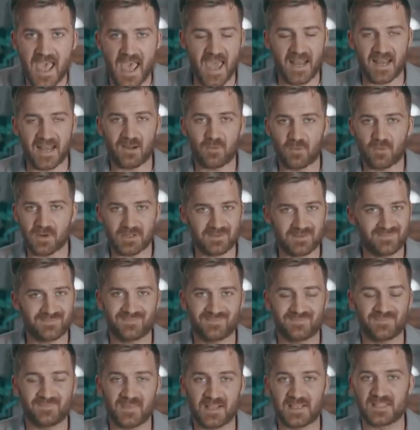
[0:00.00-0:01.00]
and I want to
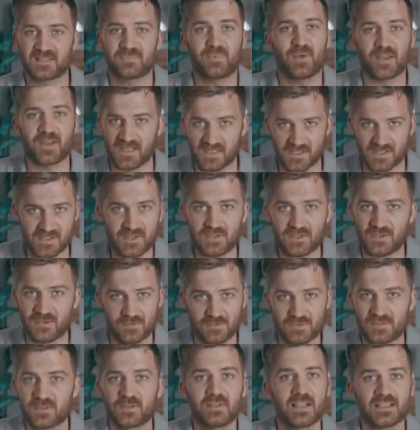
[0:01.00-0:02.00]
explain it to you.
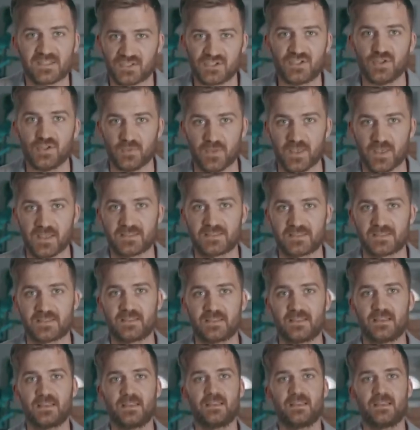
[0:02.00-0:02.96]
So let's do this.